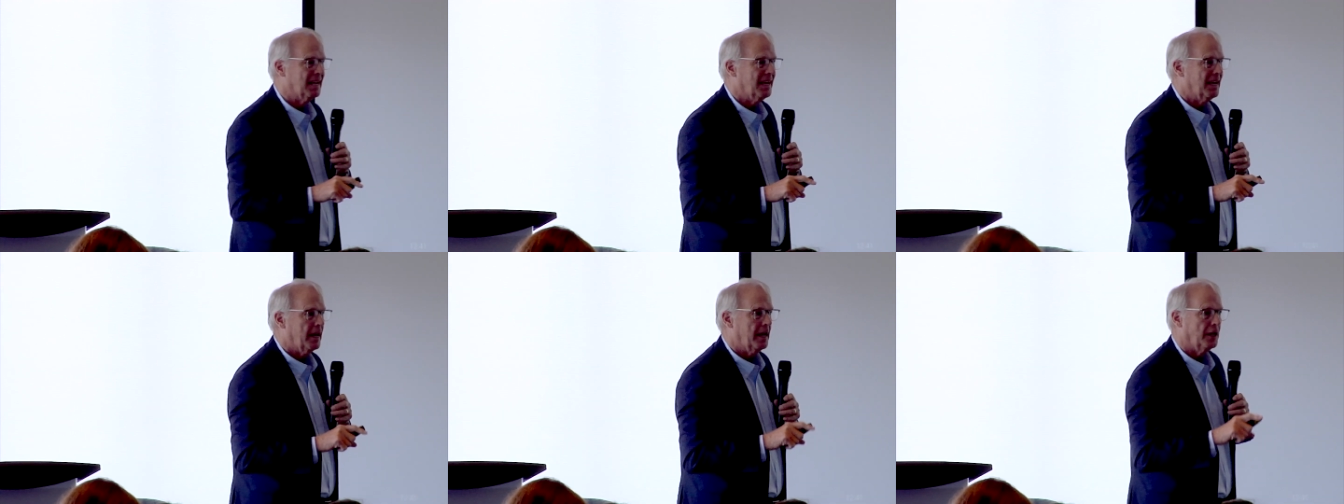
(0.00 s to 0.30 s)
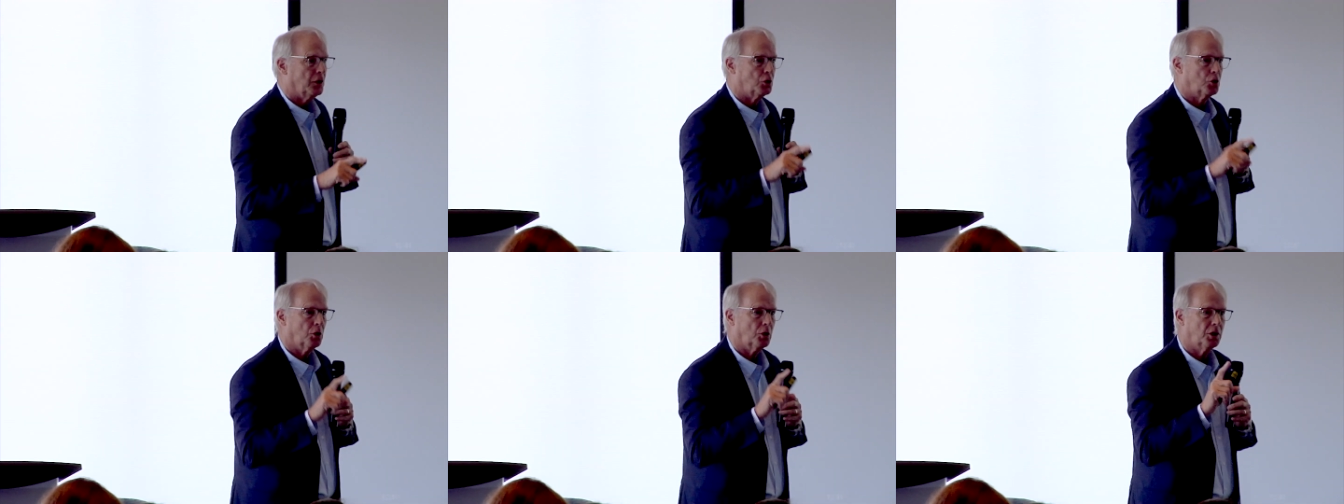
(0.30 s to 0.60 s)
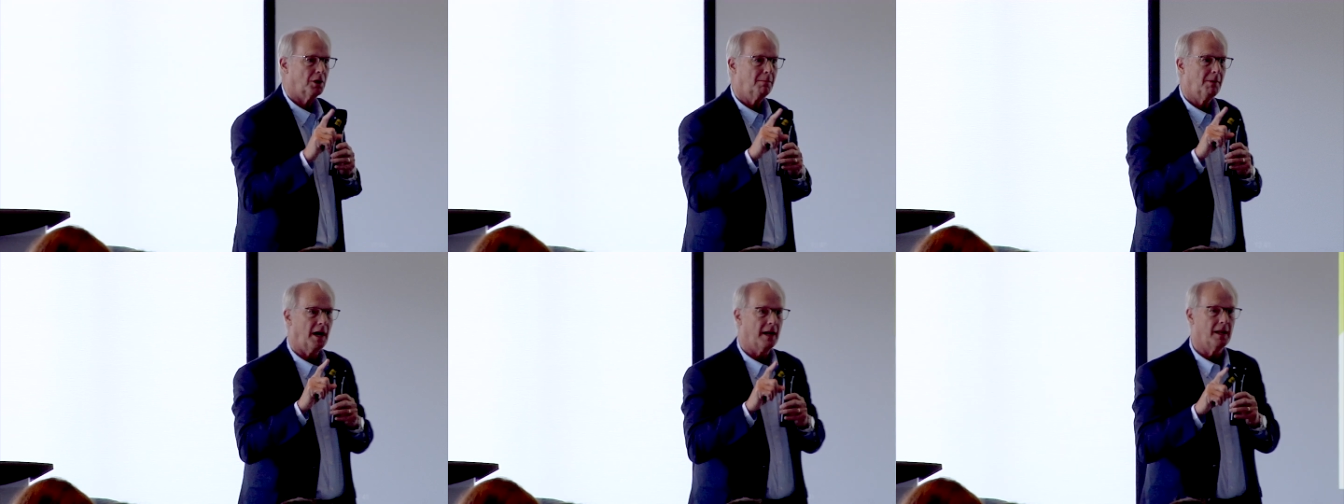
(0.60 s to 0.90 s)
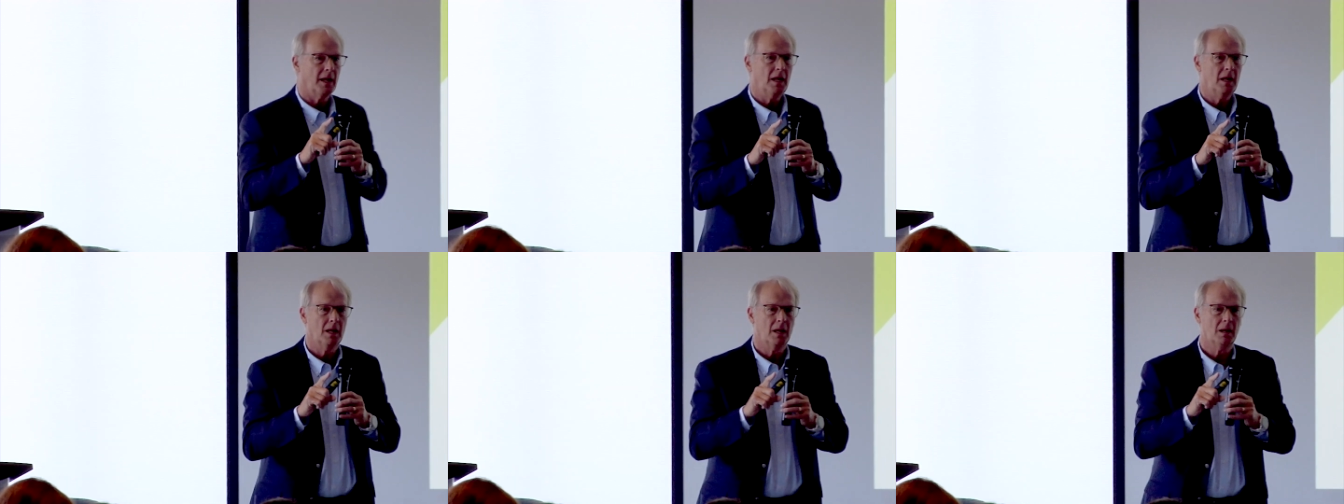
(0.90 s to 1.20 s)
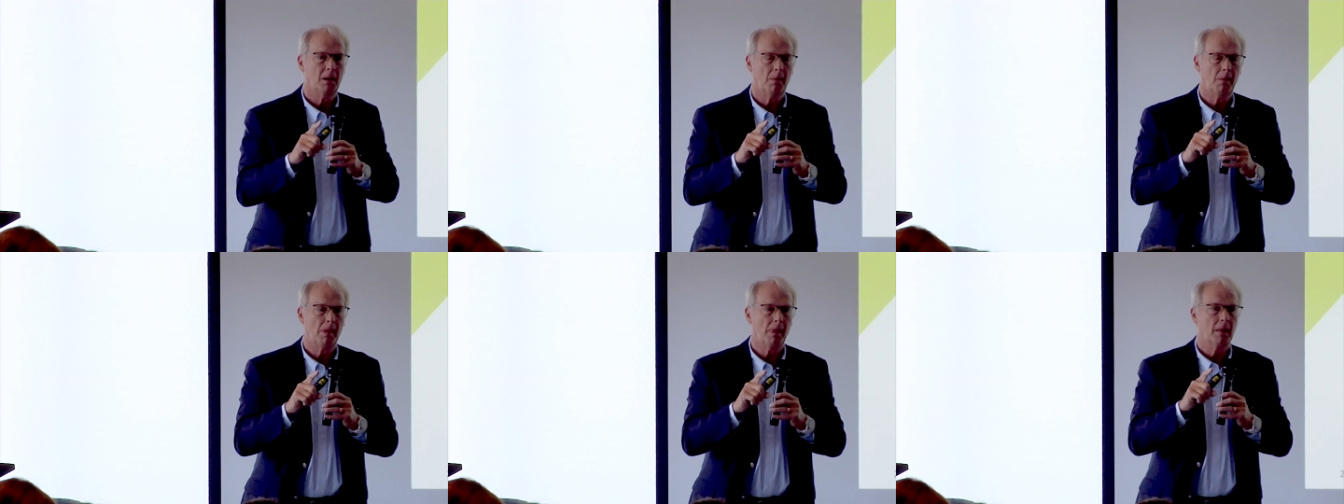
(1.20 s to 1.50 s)
He took the money
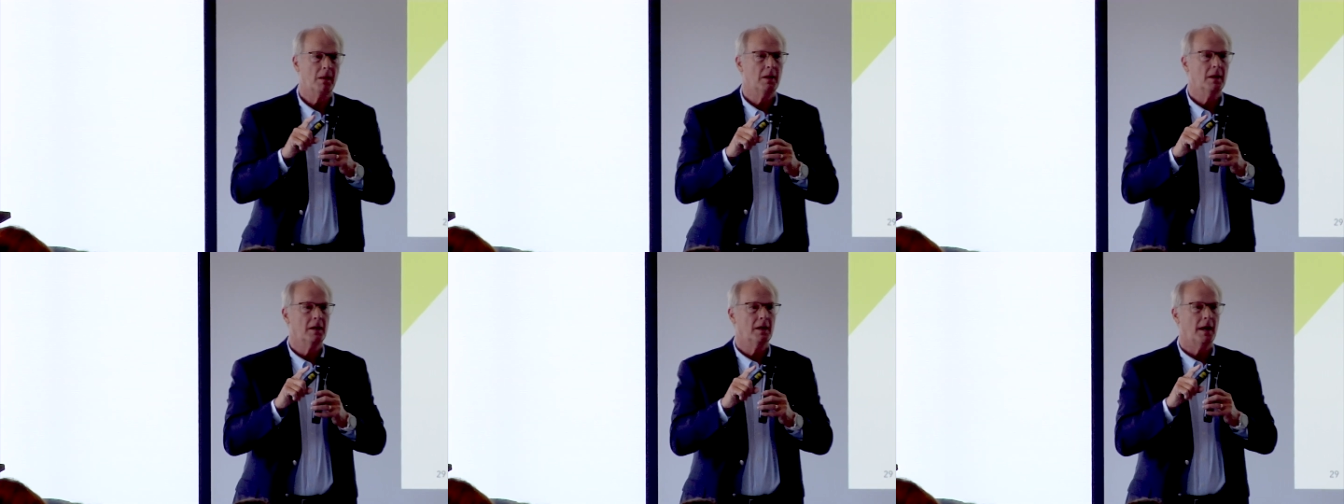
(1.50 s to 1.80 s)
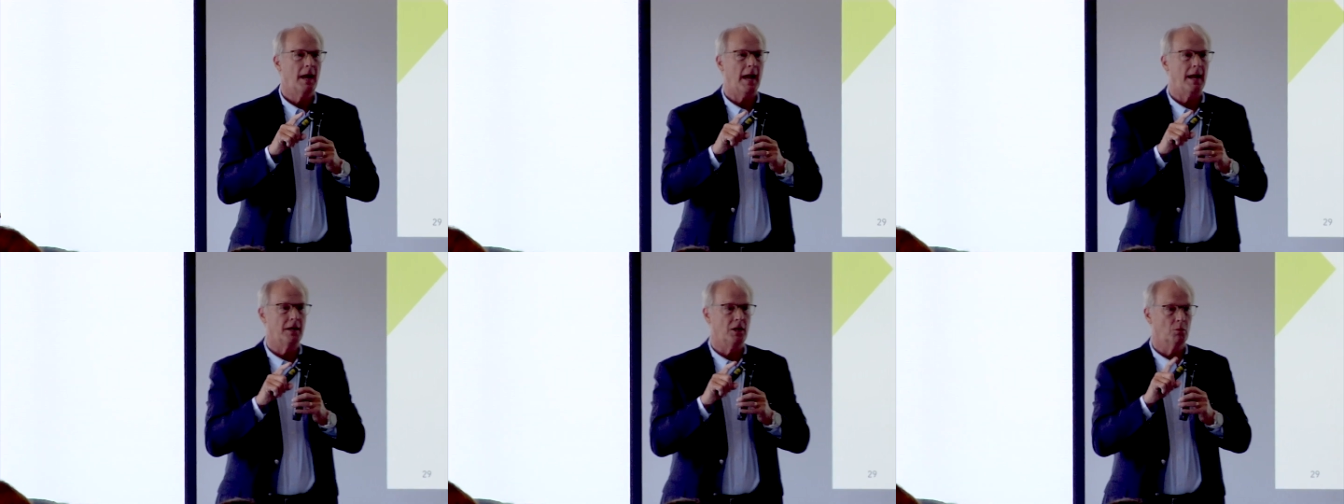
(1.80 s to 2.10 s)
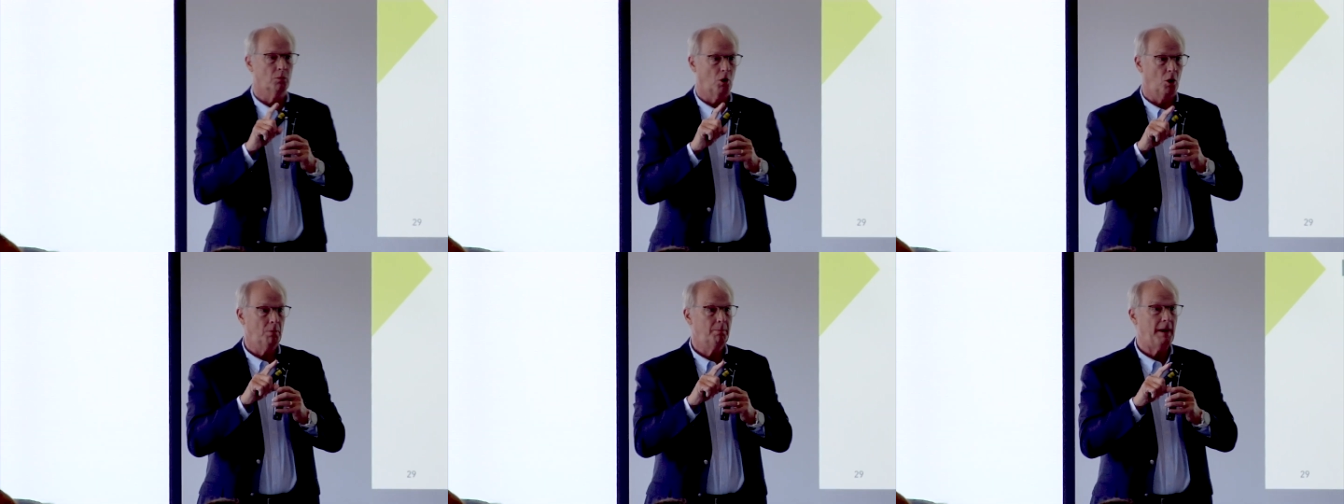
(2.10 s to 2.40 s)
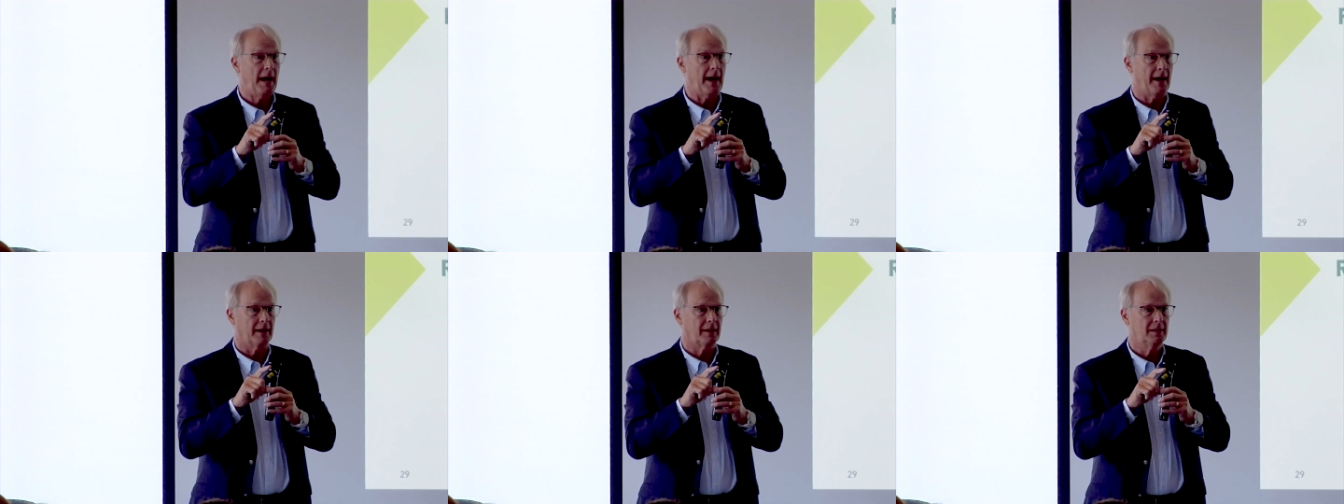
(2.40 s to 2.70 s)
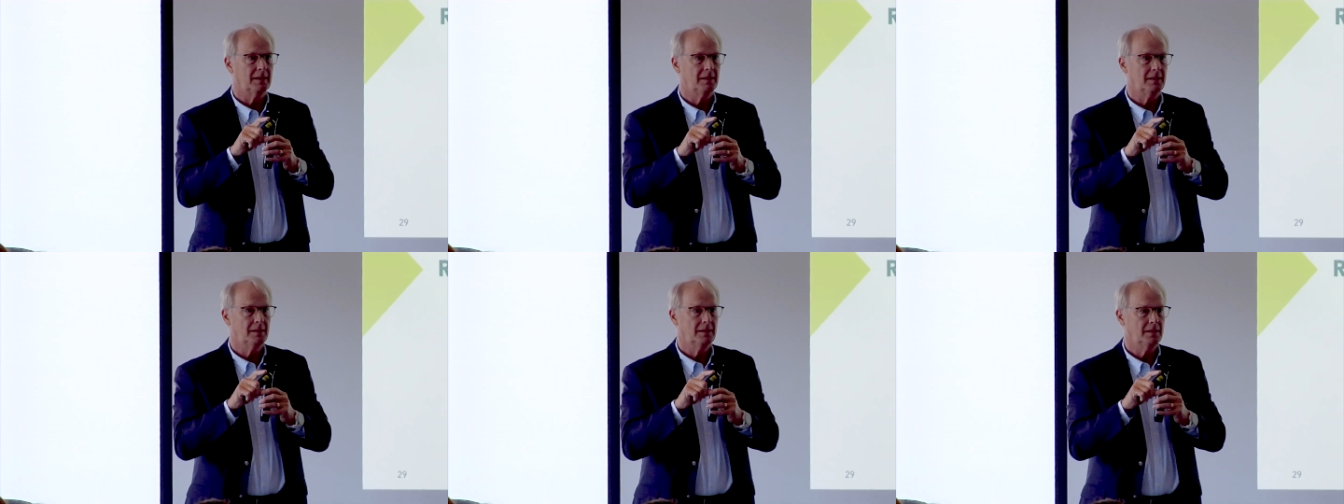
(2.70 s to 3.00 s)
and he wrote back,
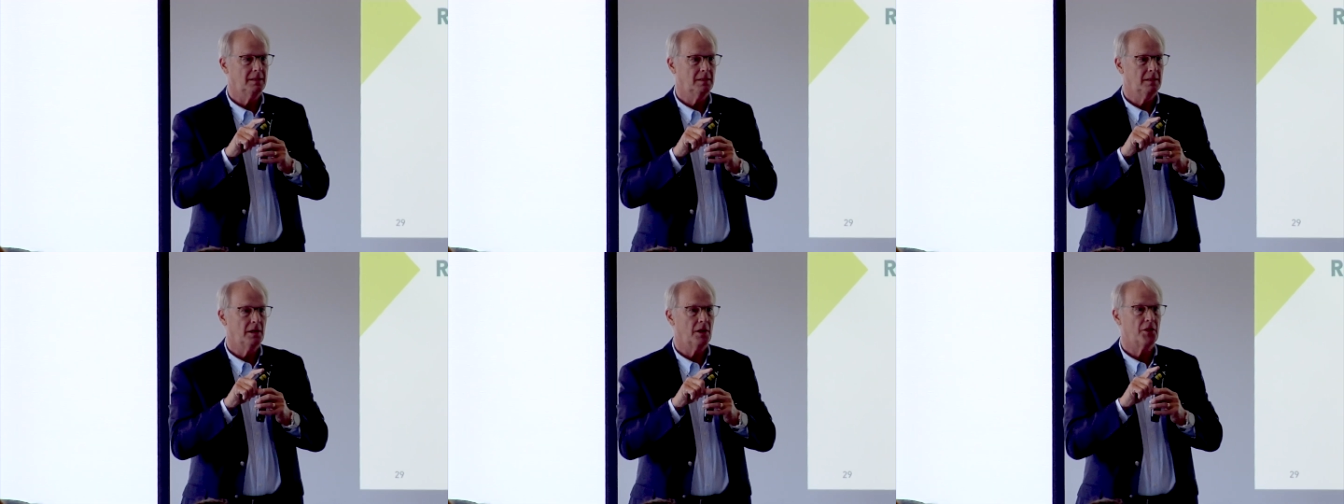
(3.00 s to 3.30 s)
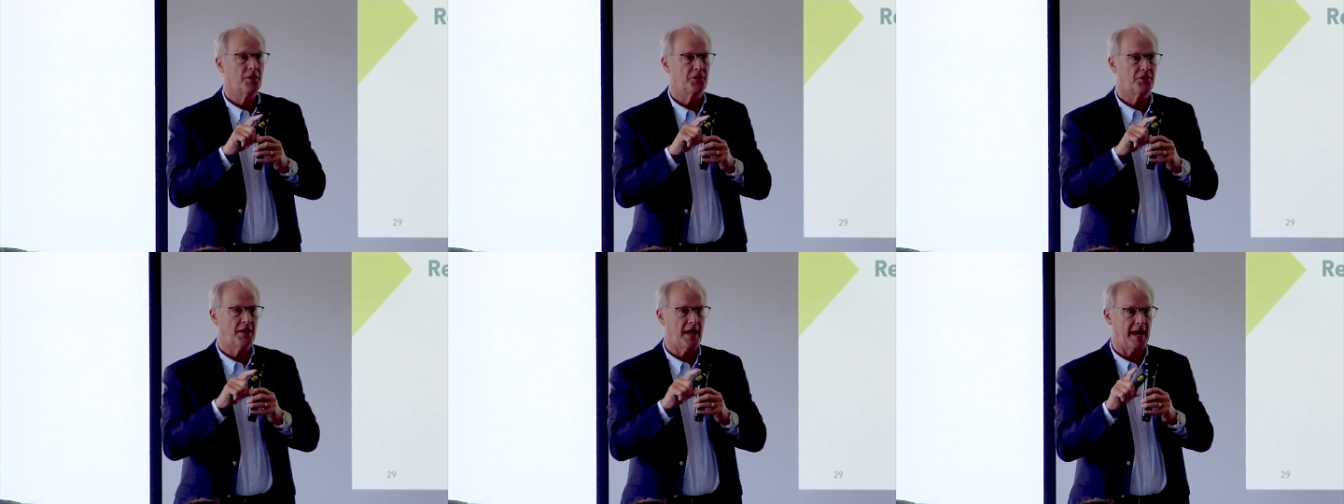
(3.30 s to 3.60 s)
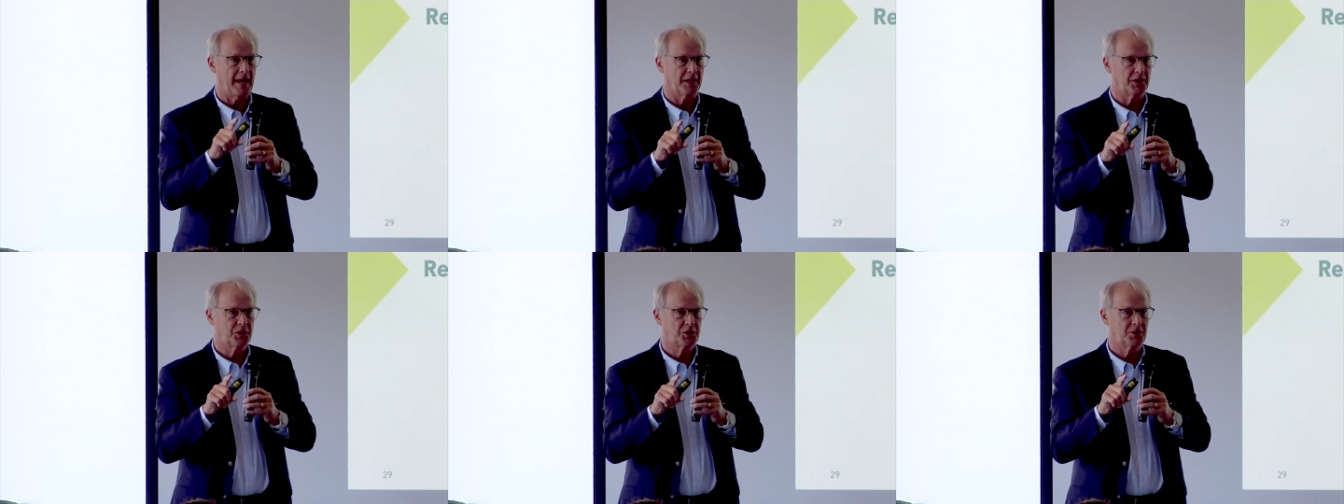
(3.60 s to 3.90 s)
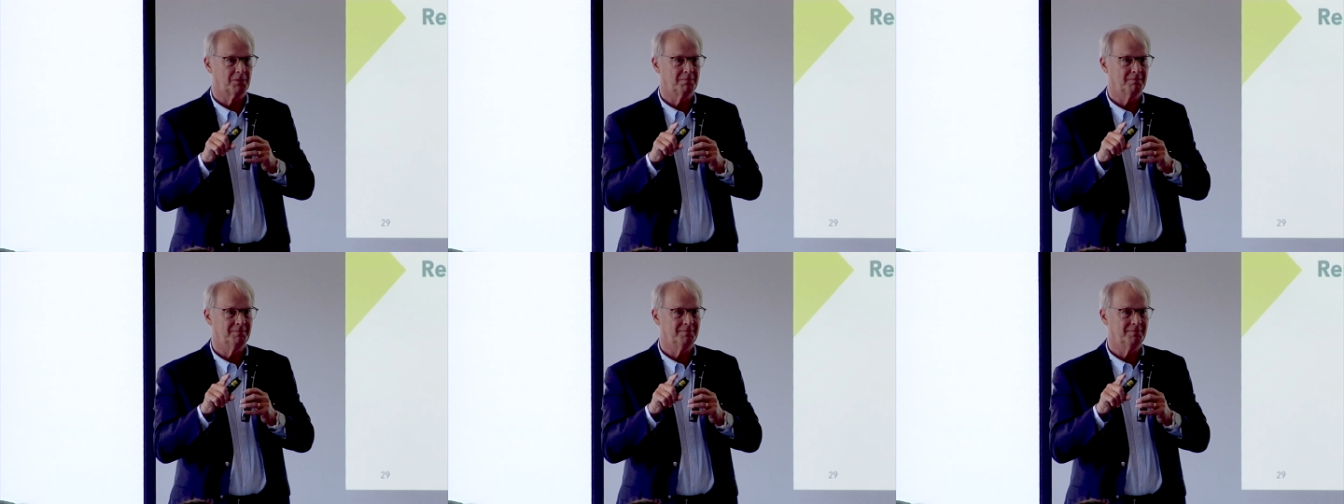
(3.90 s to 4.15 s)
thanks.